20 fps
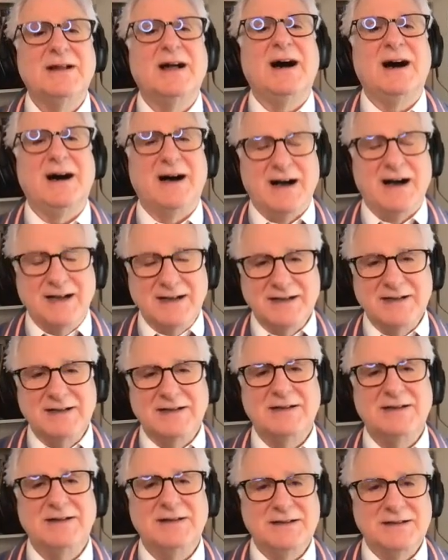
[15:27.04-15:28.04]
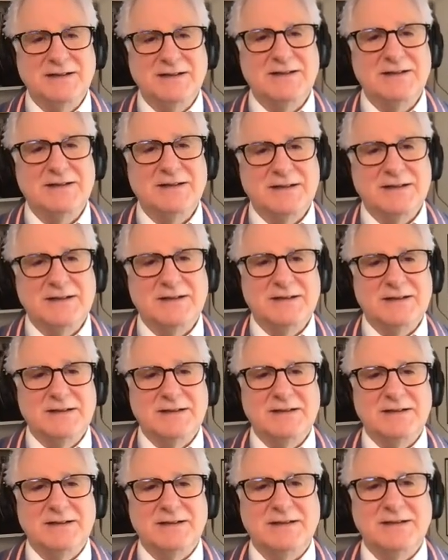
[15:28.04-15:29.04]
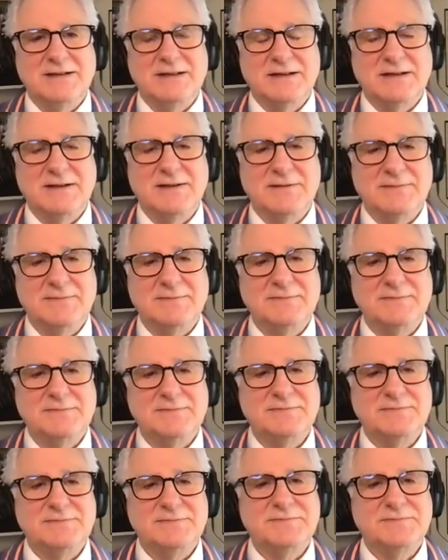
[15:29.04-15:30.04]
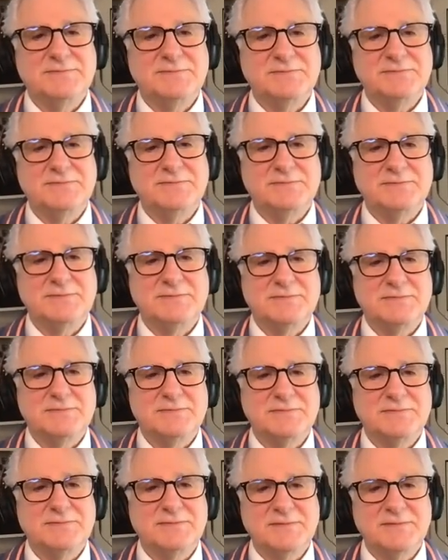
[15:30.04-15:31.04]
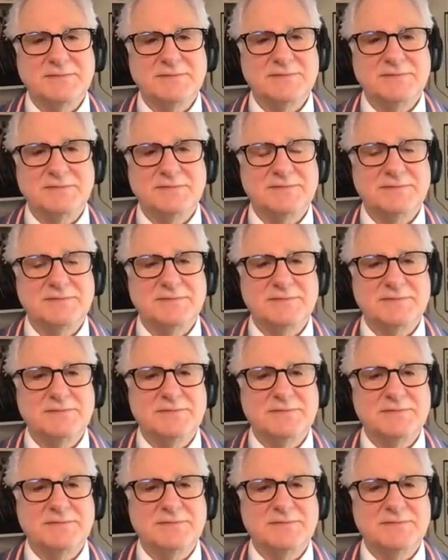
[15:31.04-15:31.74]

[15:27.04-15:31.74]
This person isn't speaking.